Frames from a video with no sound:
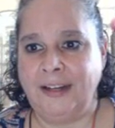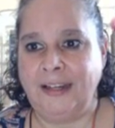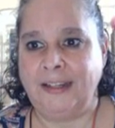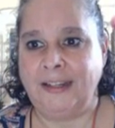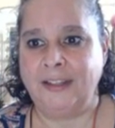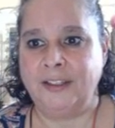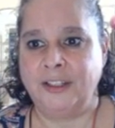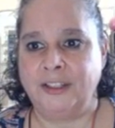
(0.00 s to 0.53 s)
I
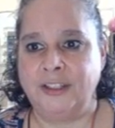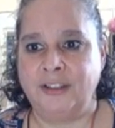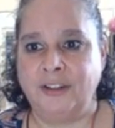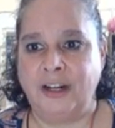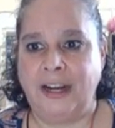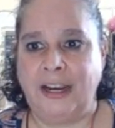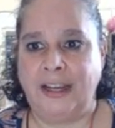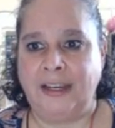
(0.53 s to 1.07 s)
can just
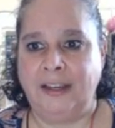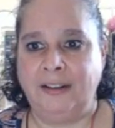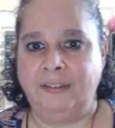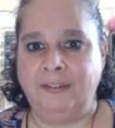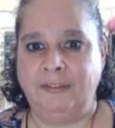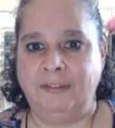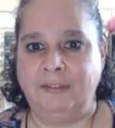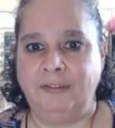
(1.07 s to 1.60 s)
drag it.
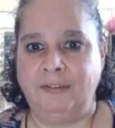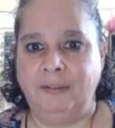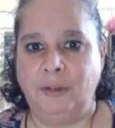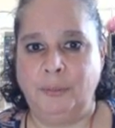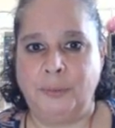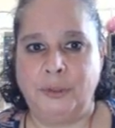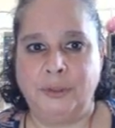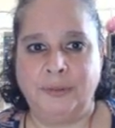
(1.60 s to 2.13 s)

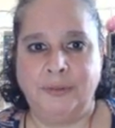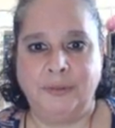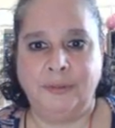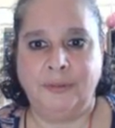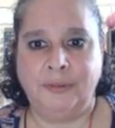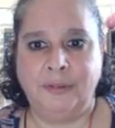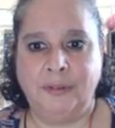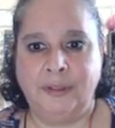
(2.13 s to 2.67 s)
Oops,
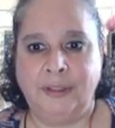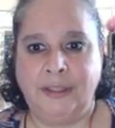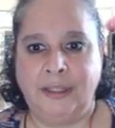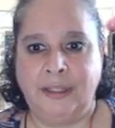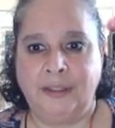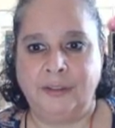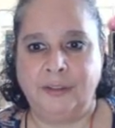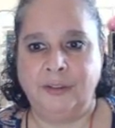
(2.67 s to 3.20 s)

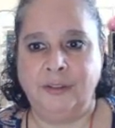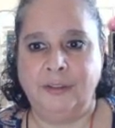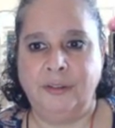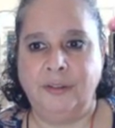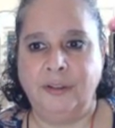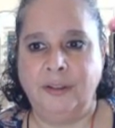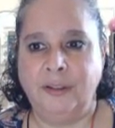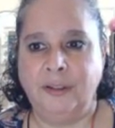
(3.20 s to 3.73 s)
cancel.
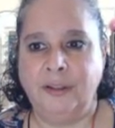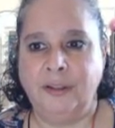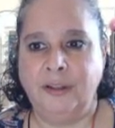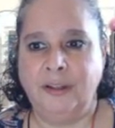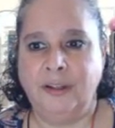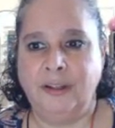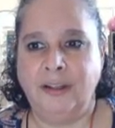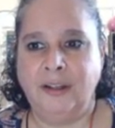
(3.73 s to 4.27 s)

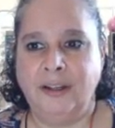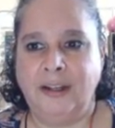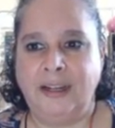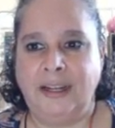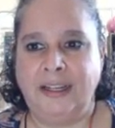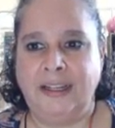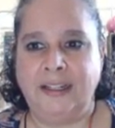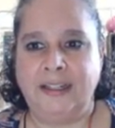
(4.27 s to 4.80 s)

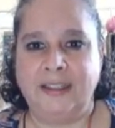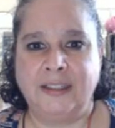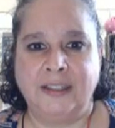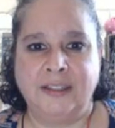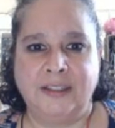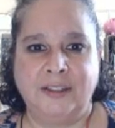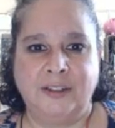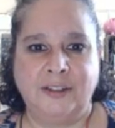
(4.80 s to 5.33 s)
I can
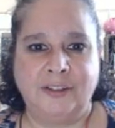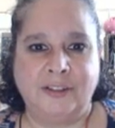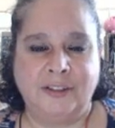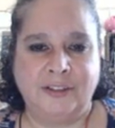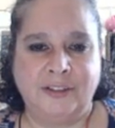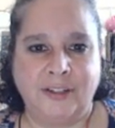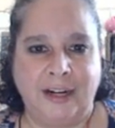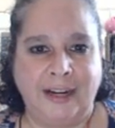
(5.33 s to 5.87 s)
just
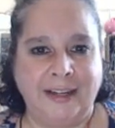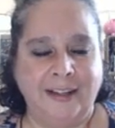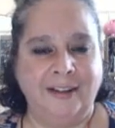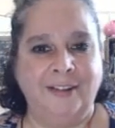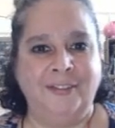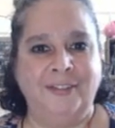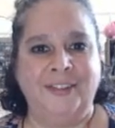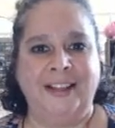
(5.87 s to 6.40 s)
drag it
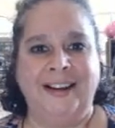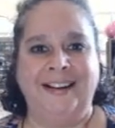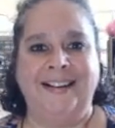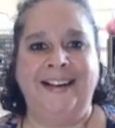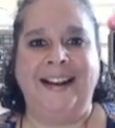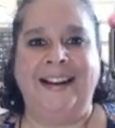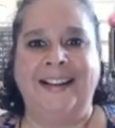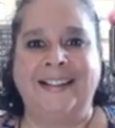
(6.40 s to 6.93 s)
over
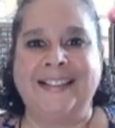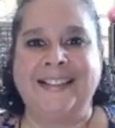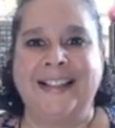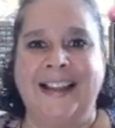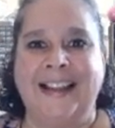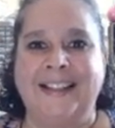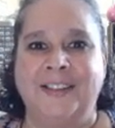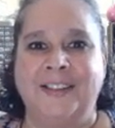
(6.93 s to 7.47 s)
there and it
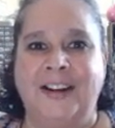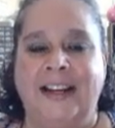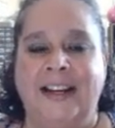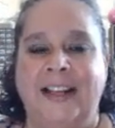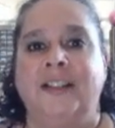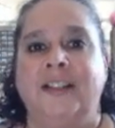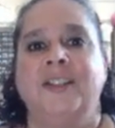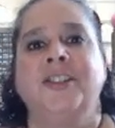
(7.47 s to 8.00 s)
slides right
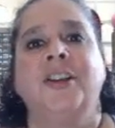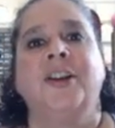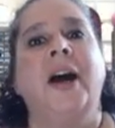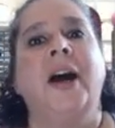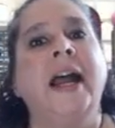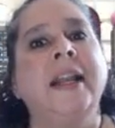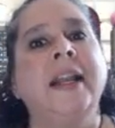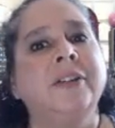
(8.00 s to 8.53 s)
in. So
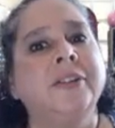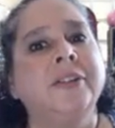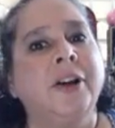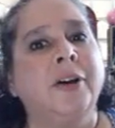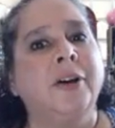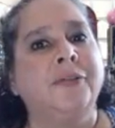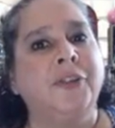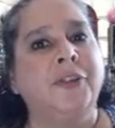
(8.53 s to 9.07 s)
I don't
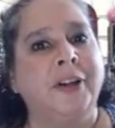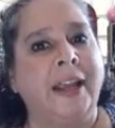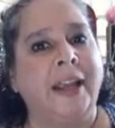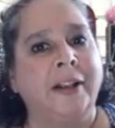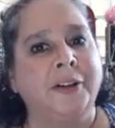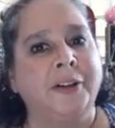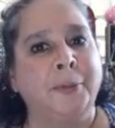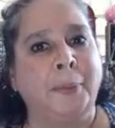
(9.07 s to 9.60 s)
know if your
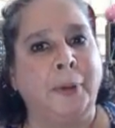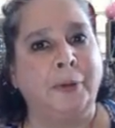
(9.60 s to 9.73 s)
calendar